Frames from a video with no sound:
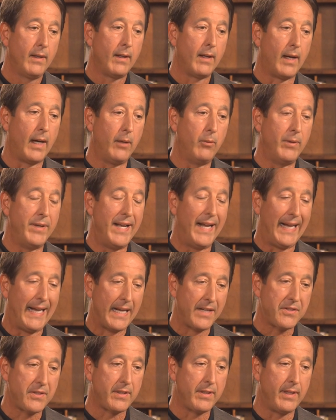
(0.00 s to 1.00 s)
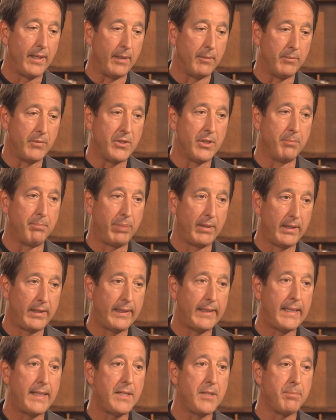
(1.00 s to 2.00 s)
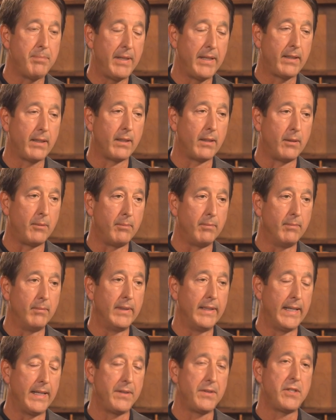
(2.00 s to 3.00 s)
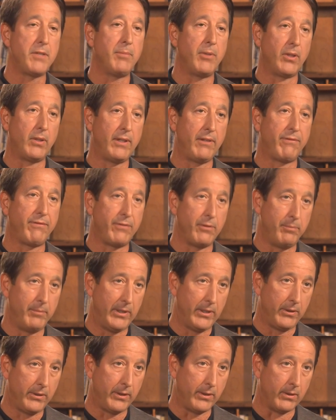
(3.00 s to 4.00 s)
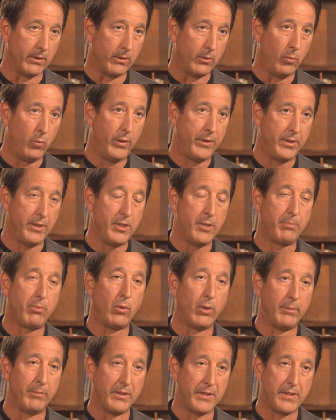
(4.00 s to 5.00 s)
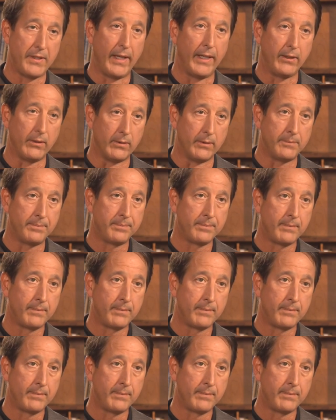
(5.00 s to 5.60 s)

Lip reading: I would ask them to please become intimately familiar with the deployment cycle.